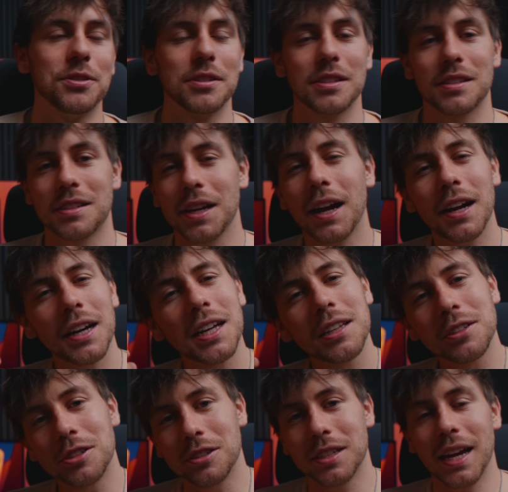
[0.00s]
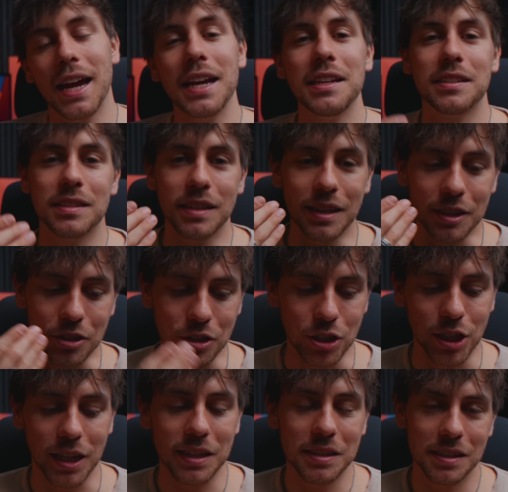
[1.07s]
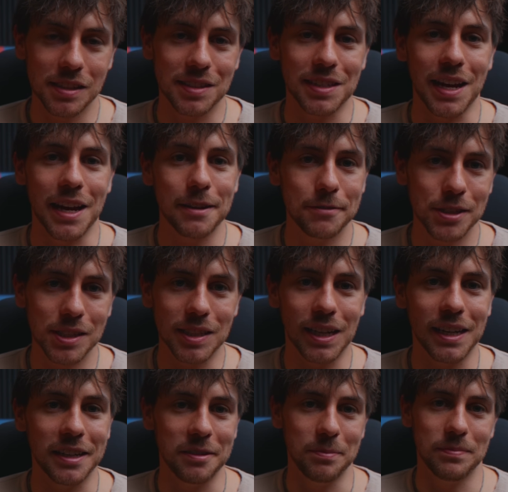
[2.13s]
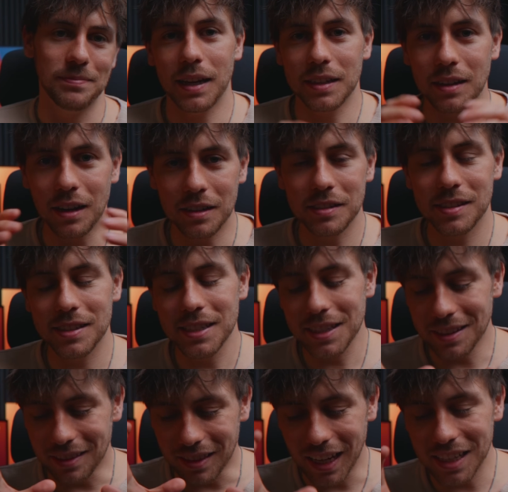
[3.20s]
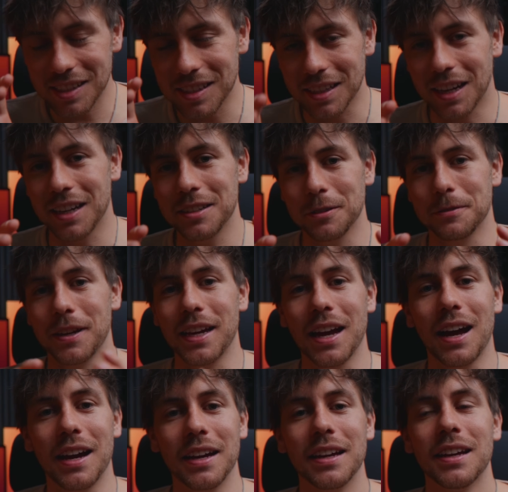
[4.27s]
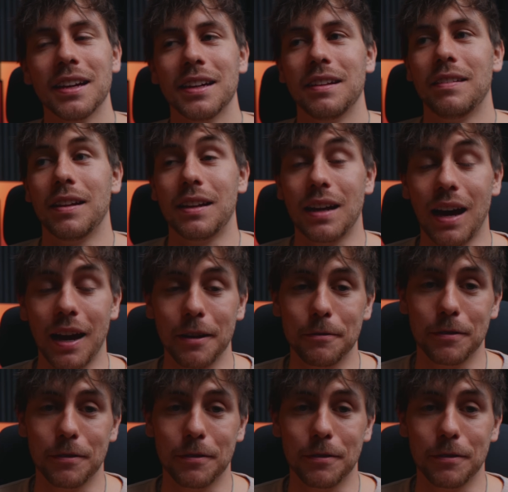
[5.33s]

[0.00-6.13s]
your style, your taste, it just saves time. And honestly, that's the kind of AI that I